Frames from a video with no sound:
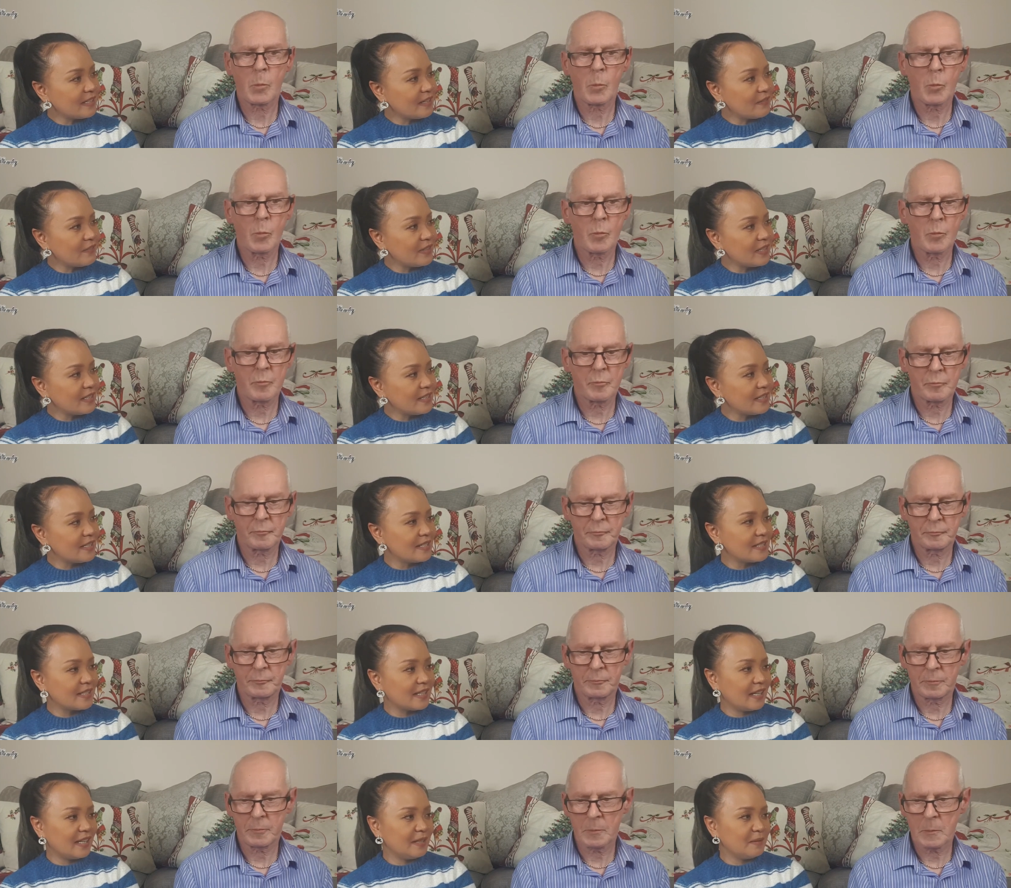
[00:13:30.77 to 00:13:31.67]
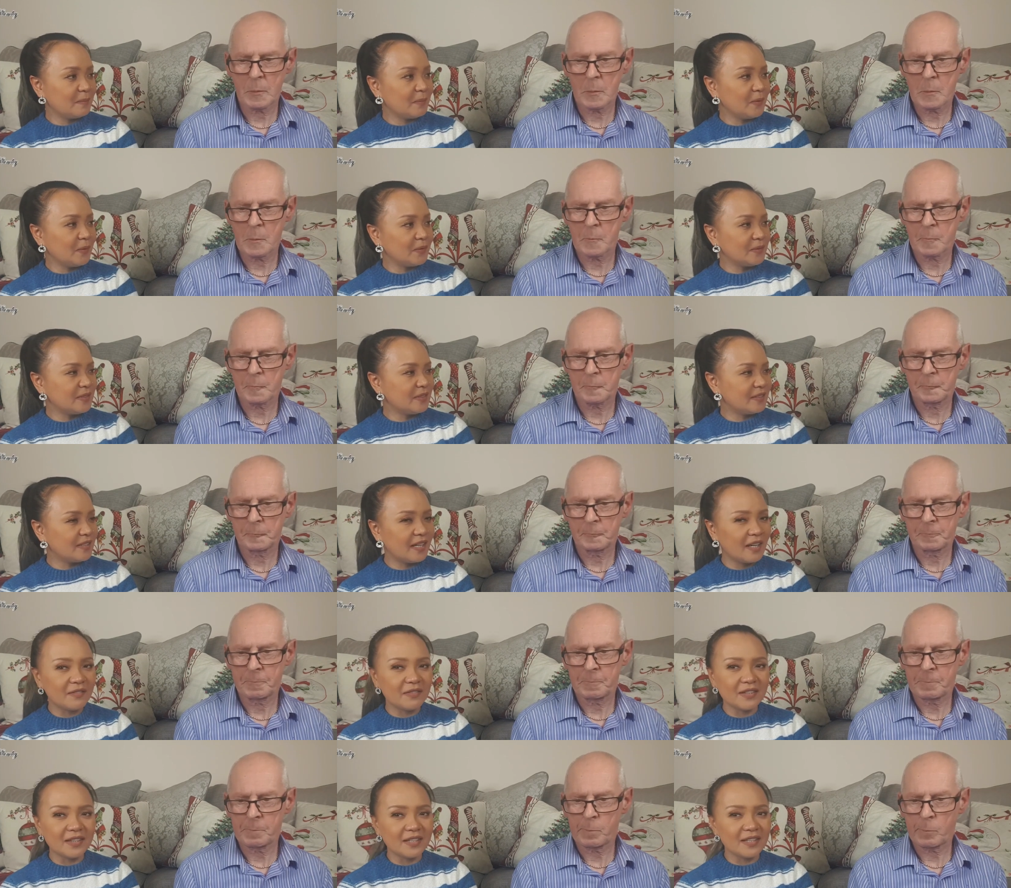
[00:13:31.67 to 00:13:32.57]
Speaker 1: DVDs anymore, do they?
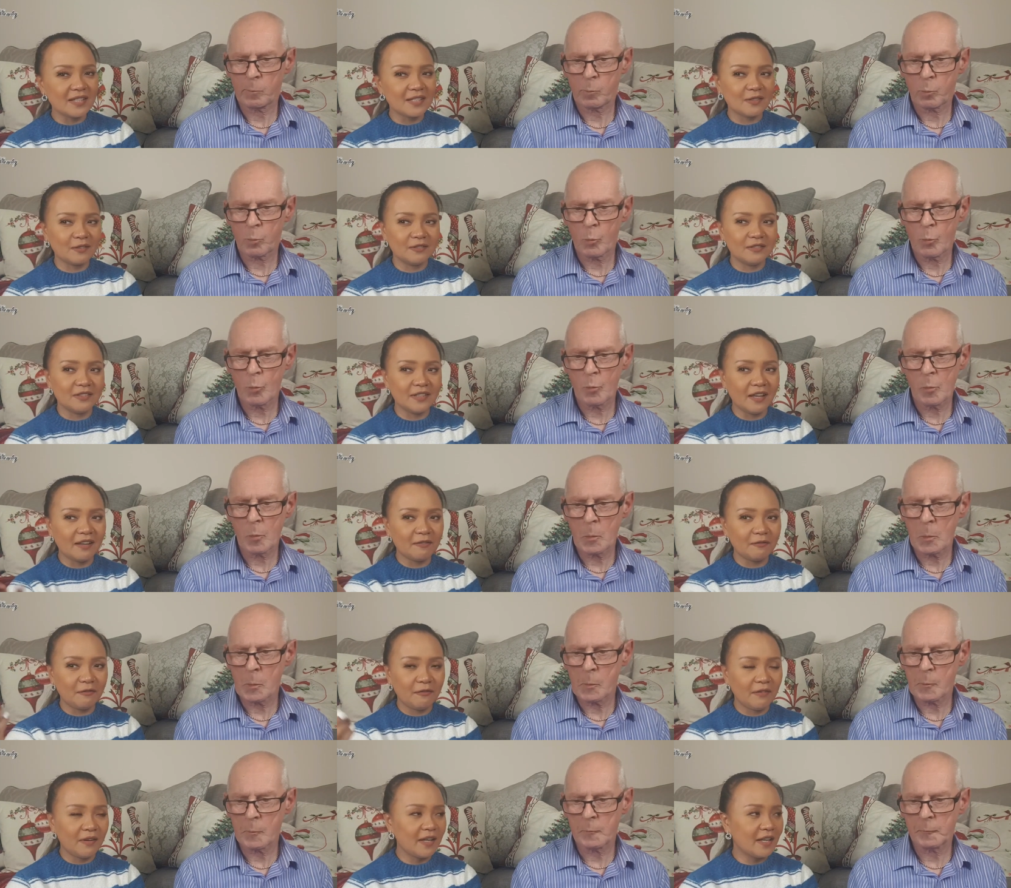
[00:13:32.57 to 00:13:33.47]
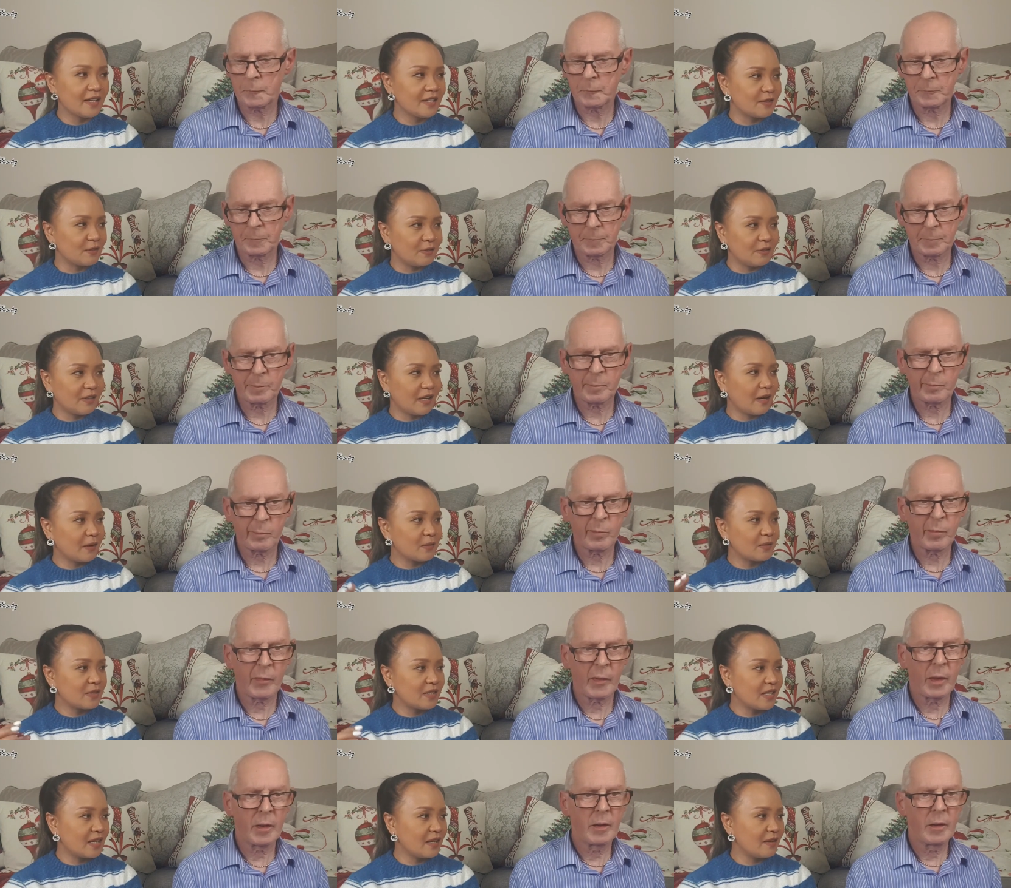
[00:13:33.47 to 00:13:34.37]
Everything is on Netflix or
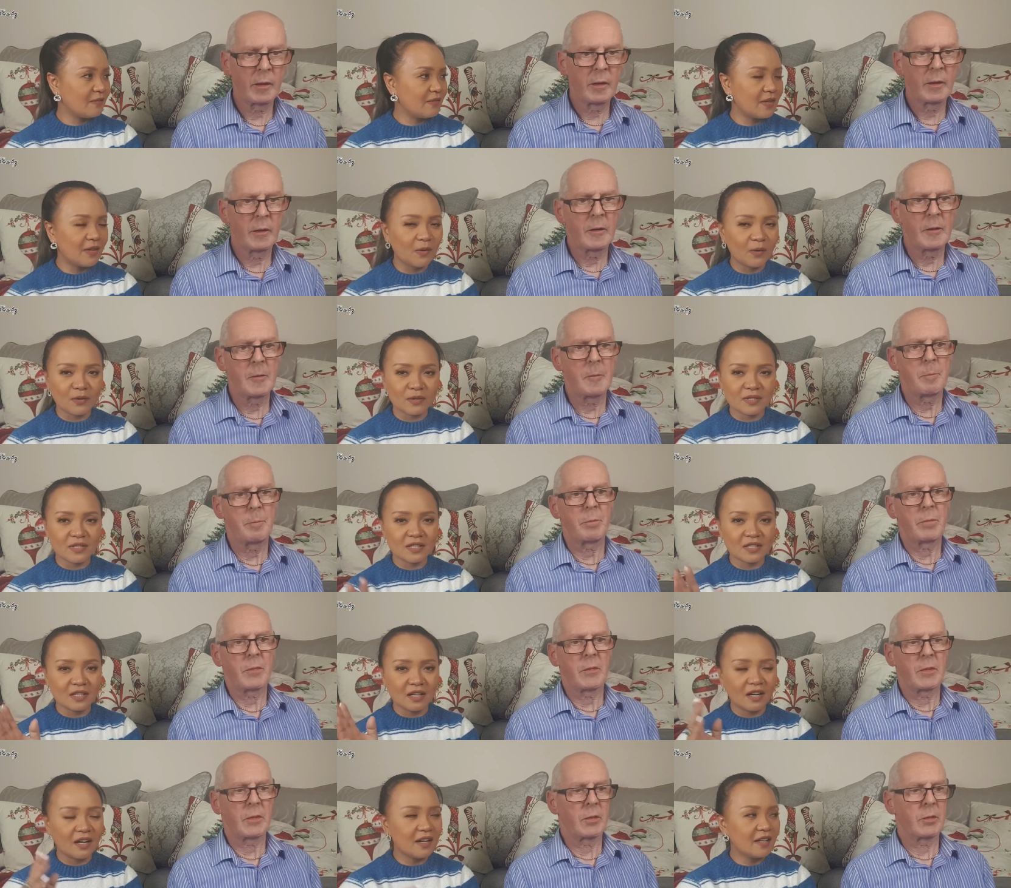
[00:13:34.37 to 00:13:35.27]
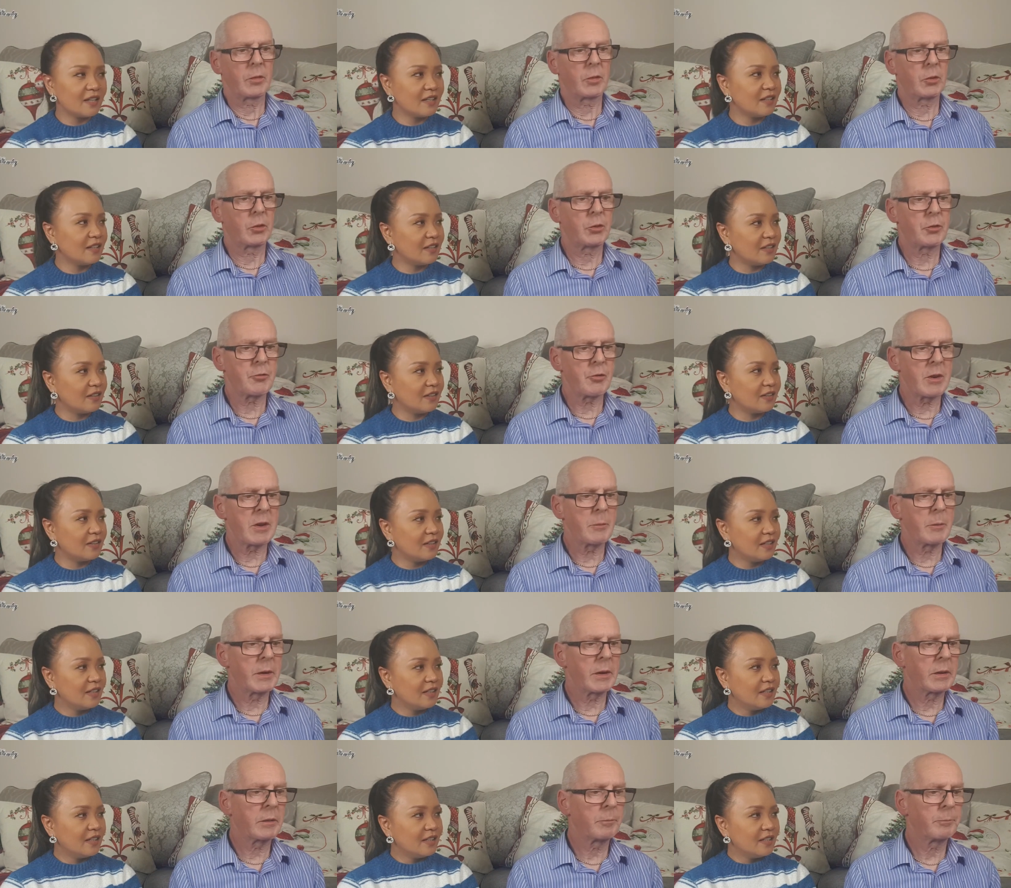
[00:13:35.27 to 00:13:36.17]
Now TV or Sky, you
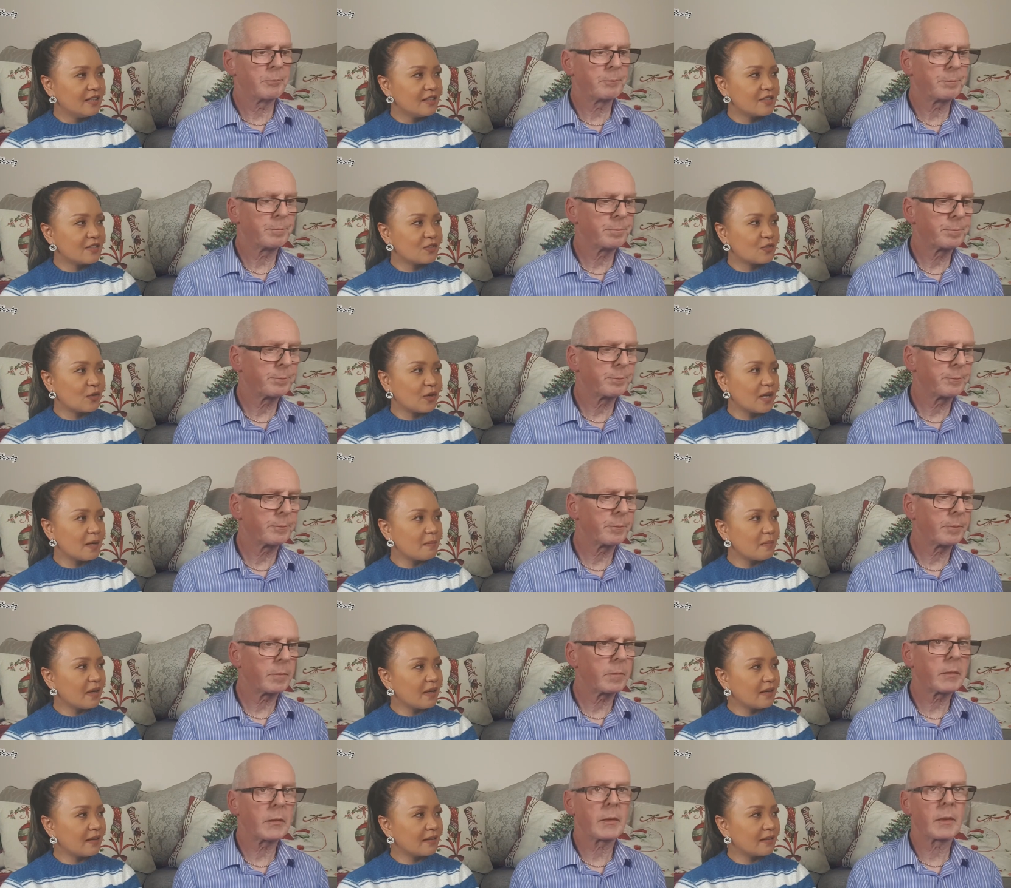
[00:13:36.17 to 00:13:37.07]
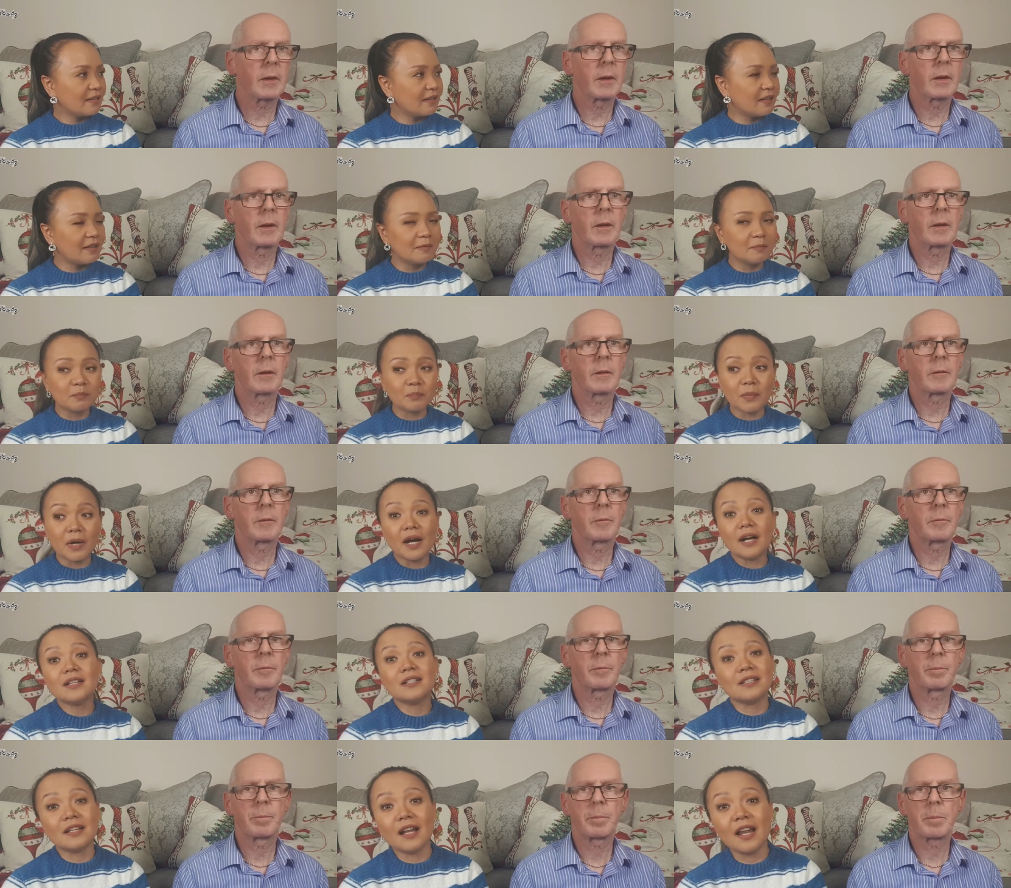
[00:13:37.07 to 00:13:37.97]
know. Streaming, but
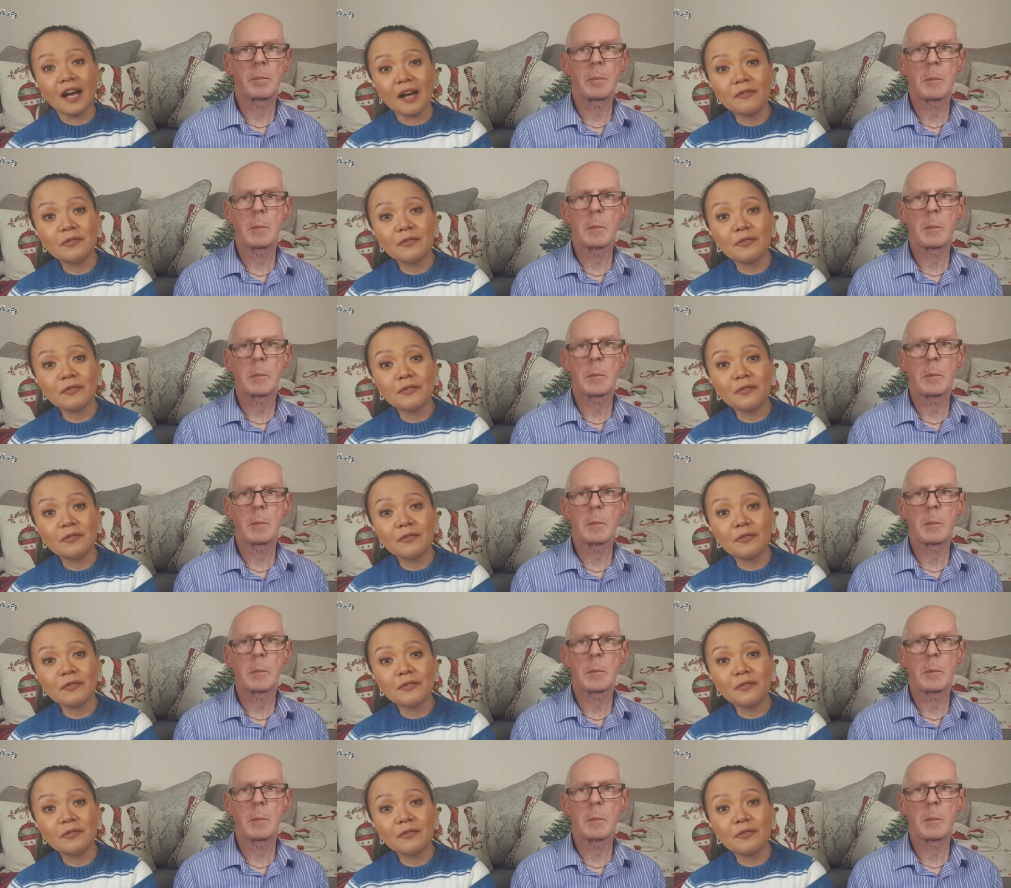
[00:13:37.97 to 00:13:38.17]
I still